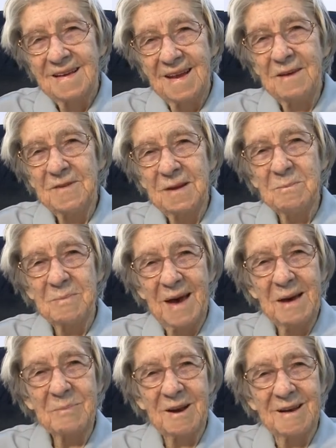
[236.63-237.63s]
lived in
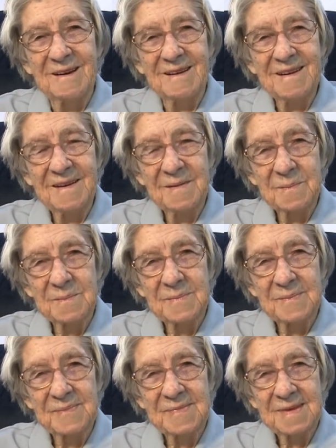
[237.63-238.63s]
Babylon
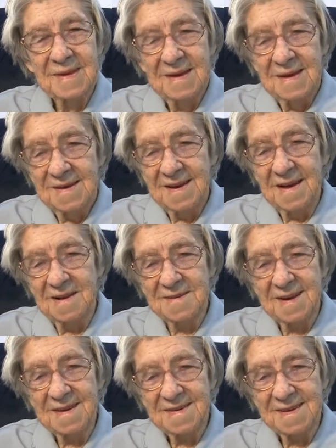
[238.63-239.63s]

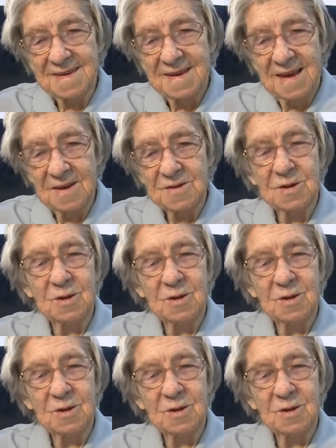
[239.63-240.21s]
tells us a